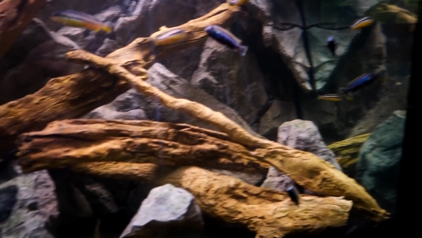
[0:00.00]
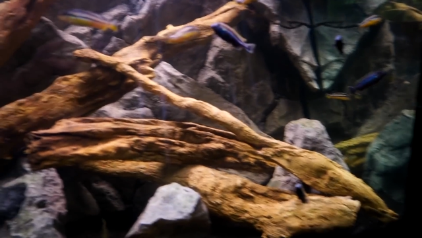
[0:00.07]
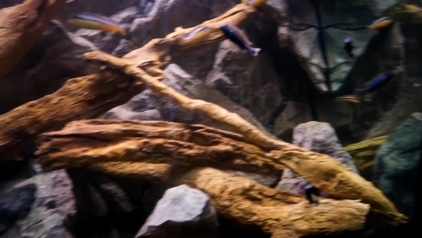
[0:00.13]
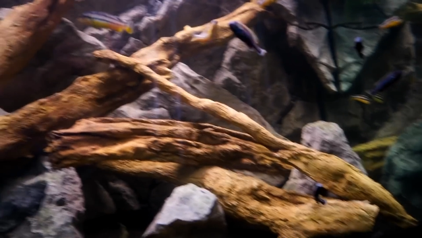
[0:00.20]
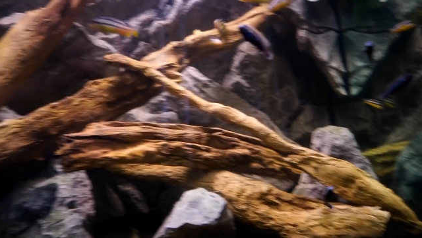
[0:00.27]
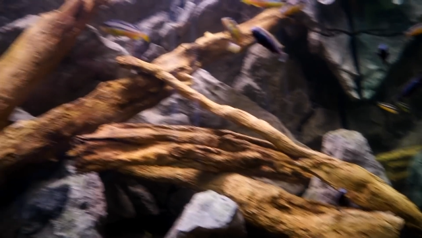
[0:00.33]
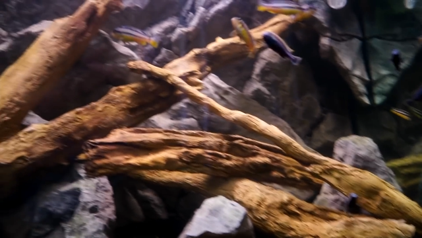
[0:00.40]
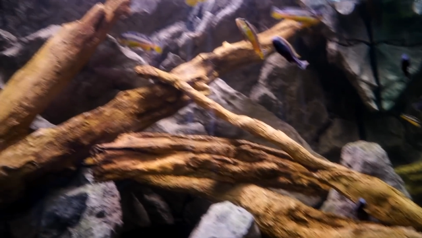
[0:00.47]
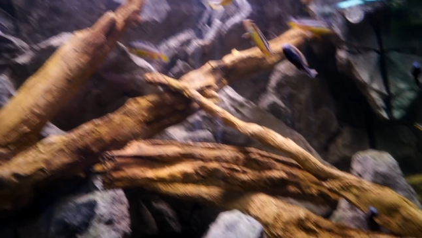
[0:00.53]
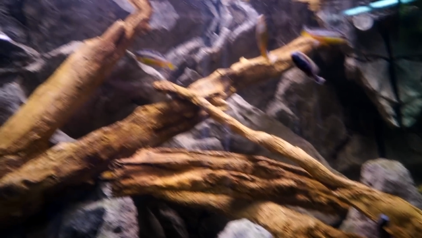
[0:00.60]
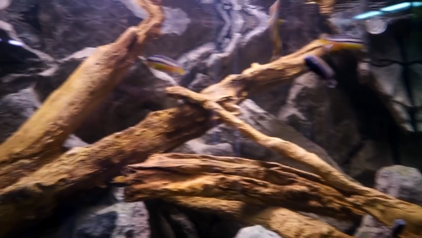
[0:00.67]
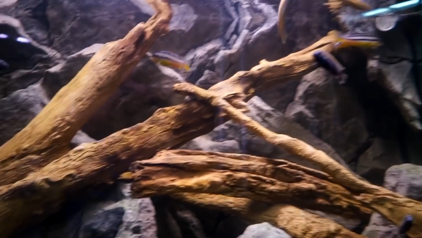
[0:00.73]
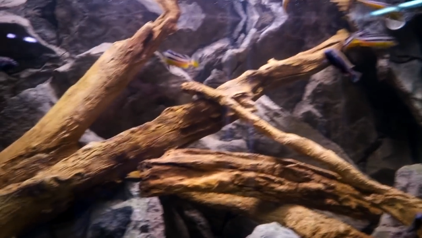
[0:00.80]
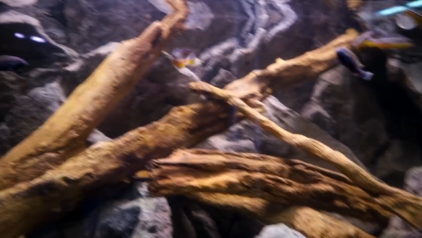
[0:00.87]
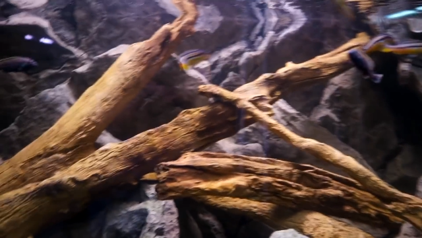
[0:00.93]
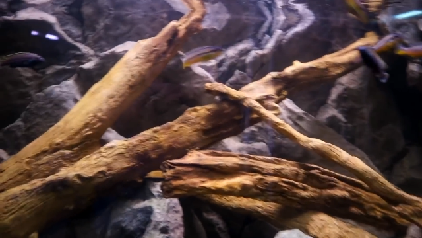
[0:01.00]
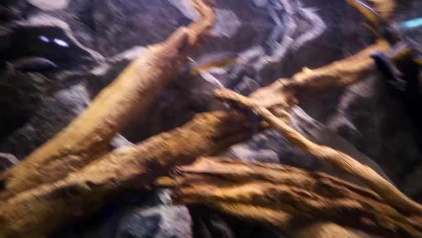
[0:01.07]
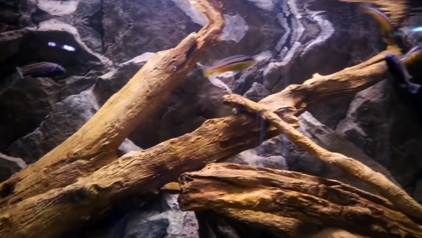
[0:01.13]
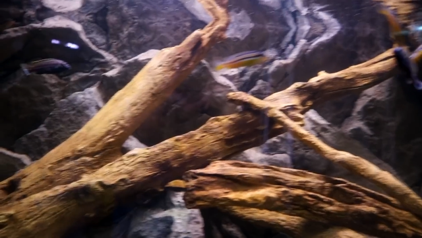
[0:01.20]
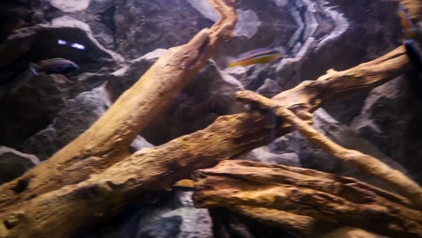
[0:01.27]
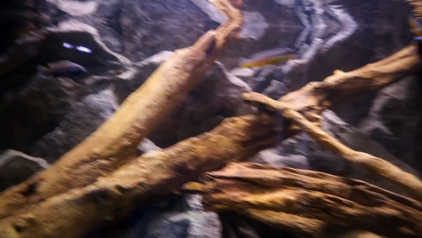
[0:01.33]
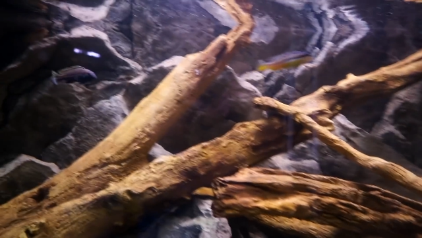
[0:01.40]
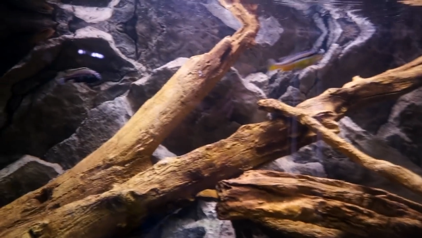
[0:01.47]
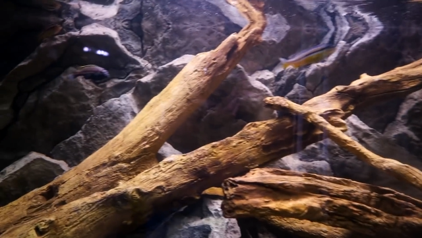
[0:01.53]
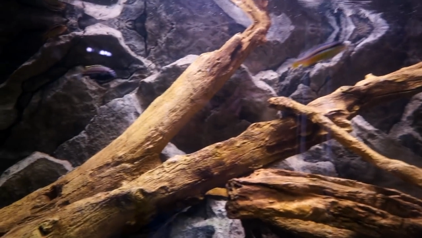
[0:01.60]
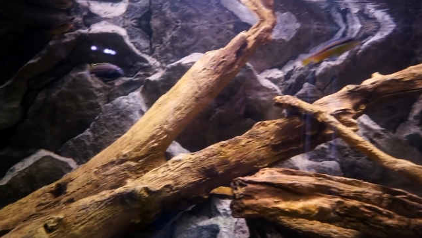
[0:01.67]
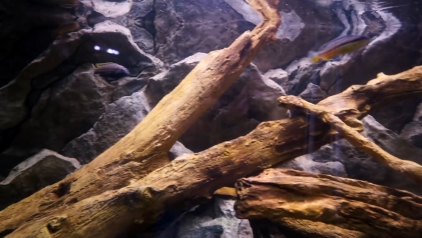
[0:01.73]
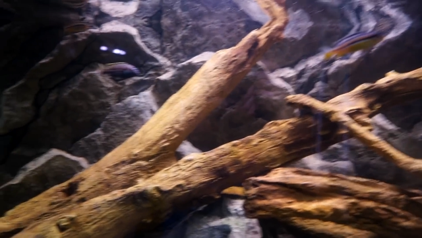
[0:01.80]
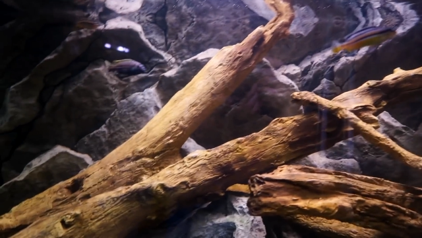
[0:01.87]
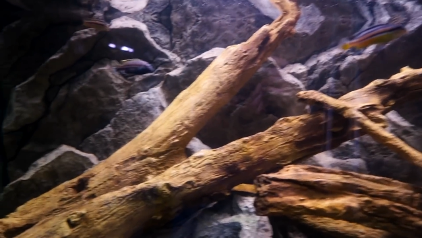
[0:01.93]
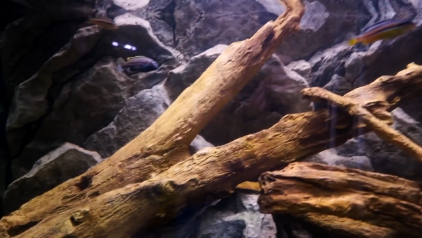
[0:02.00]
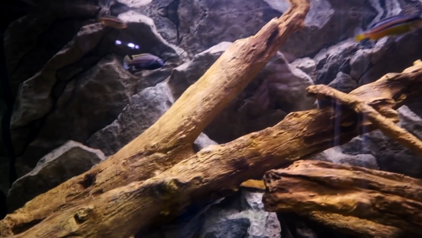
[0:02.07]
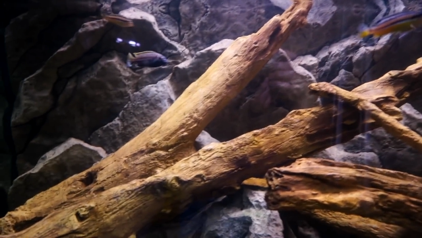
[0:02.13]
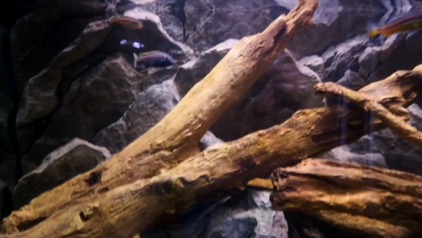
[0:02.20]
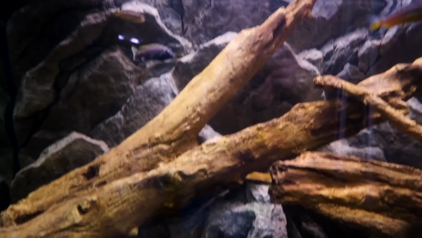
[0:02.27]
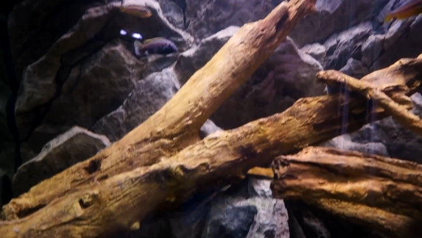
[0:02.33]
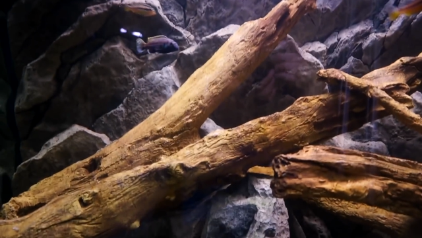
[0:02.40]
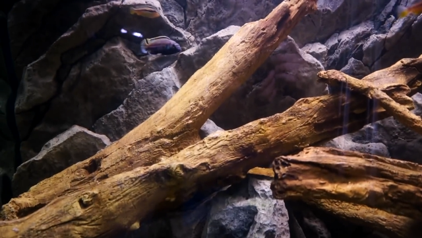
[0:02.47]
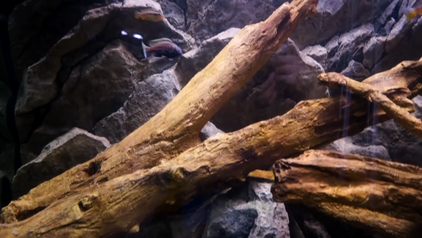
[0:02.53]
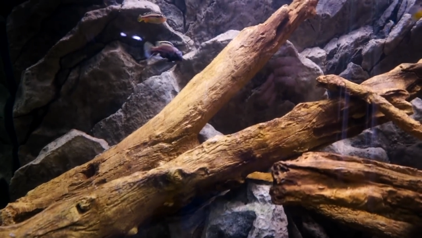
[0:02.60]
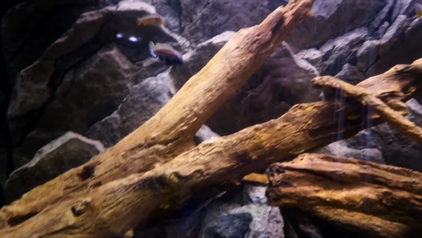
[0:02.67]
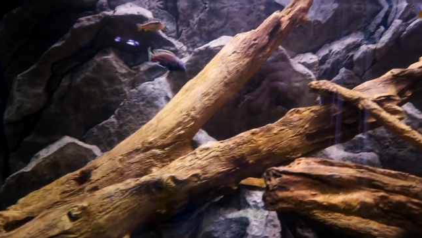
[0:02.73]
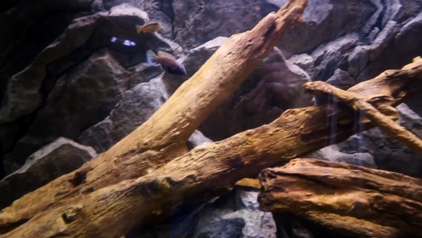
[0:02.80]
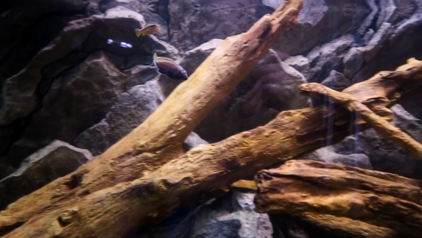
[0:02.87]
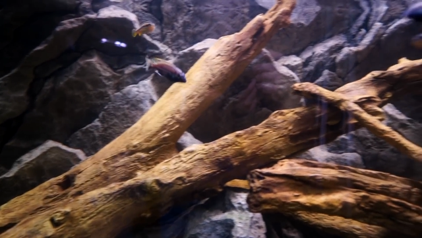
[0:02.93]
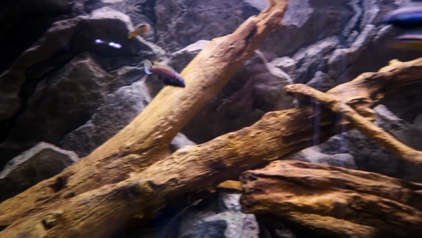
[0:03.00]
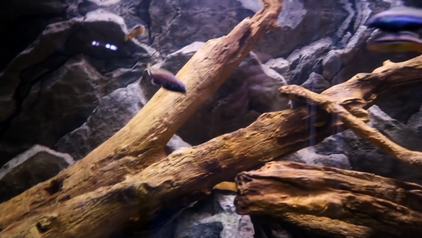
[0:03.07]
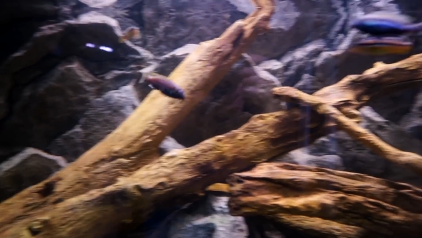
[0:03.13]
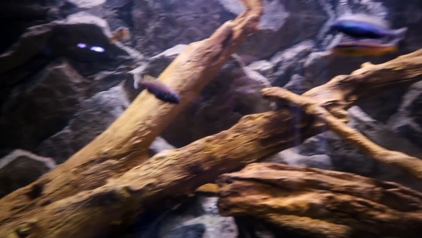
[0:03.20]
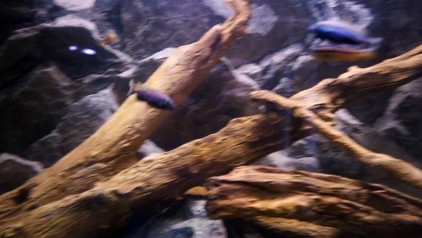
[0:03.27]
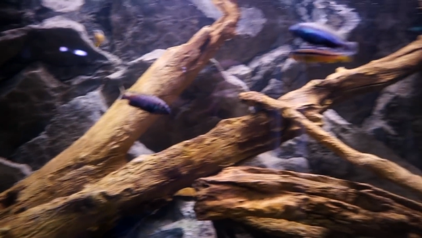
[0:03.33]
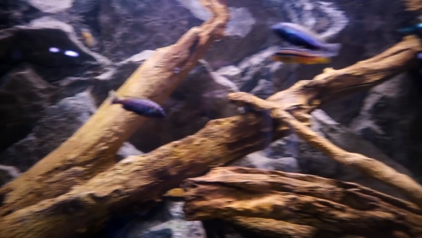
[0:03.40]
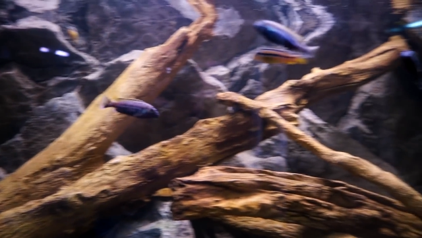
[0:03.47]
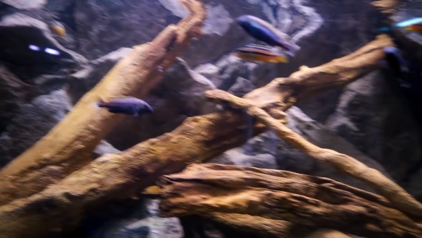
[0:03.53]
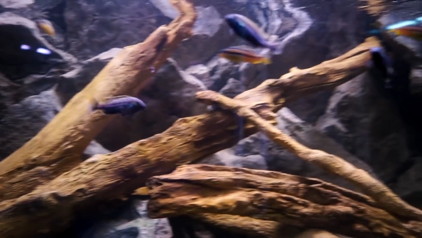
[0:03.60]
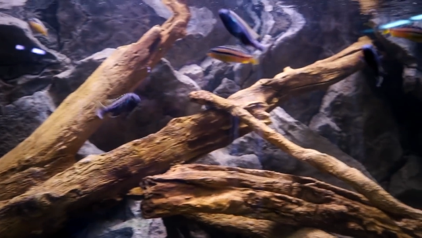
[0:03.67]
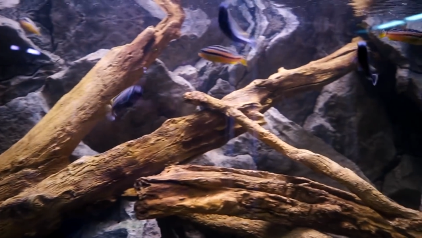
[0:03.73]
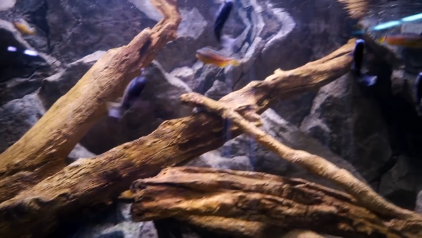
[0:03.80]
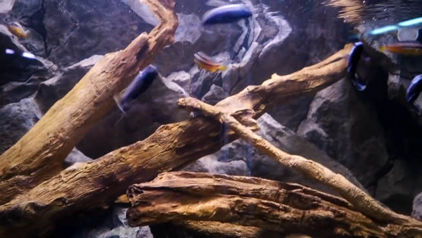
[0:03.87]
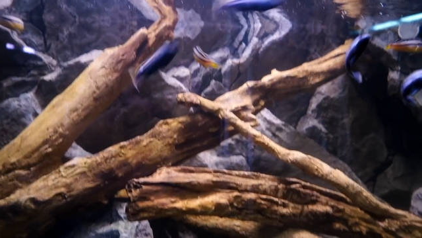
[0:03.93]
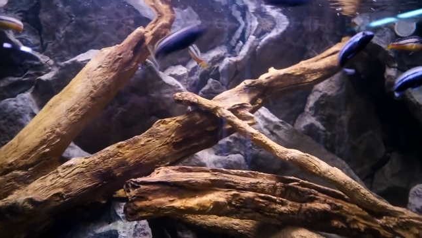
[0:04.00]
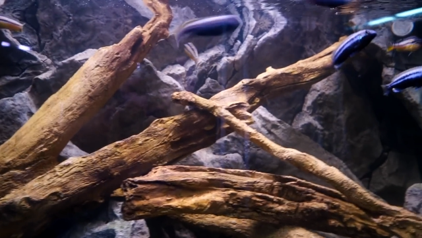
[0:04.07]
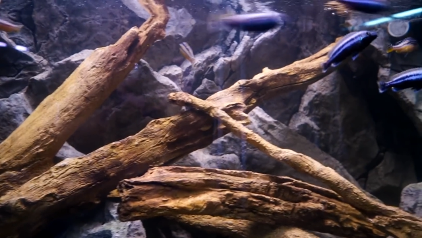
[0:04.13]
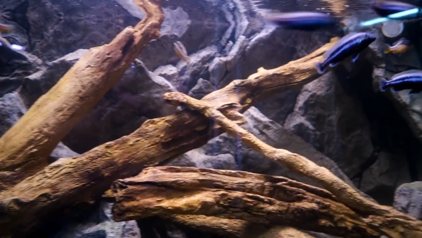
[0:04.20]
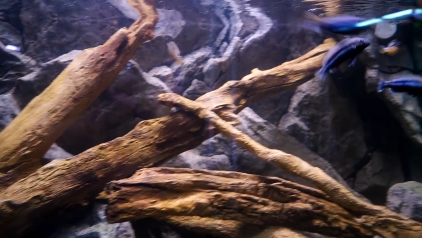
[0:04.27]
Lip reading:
Nobody's mouth can be seen.